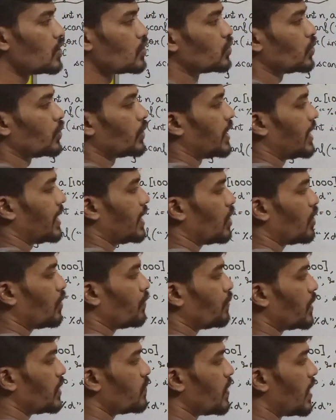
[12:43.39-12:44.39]
So a
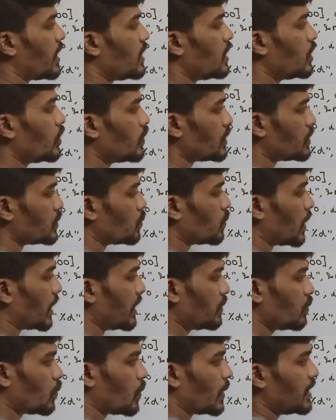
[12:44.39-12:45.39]
of i value is
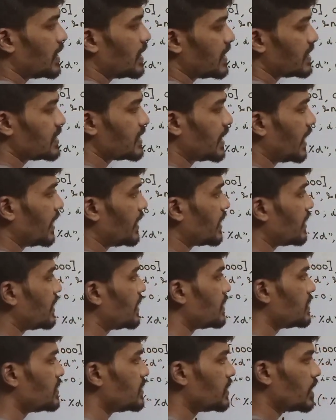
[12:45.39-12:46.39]
1. 1 is greater
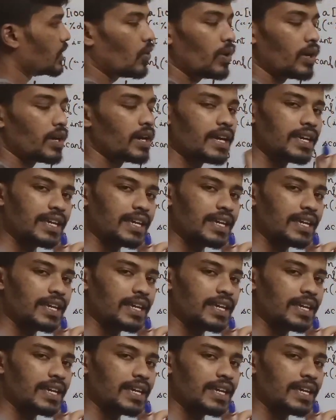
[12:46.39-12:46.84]
than 0.